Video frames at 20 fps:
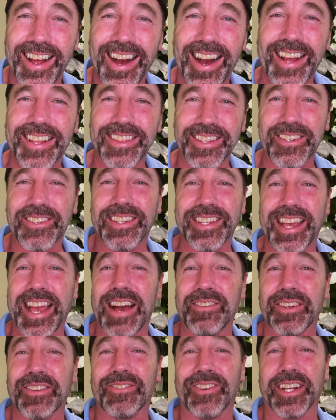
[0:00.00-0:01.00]
I literally
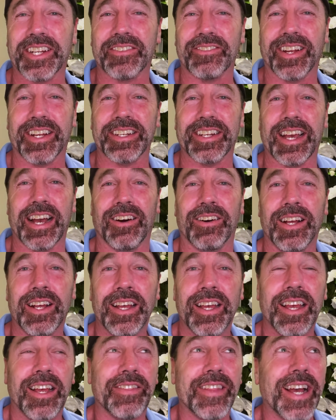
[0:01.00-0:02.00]
have it running right now.
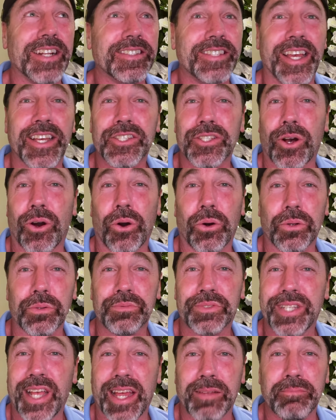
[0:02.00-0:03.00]
And that takes a
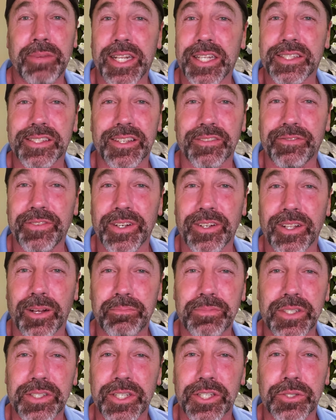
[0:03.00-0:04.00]
whole 10 minutes to fill
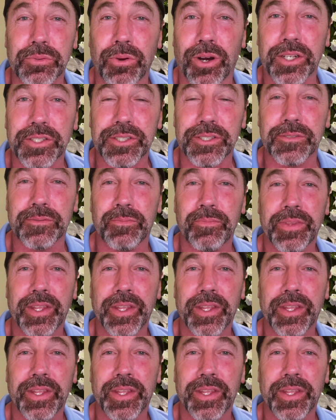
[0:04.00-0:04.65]
up the dishwasher.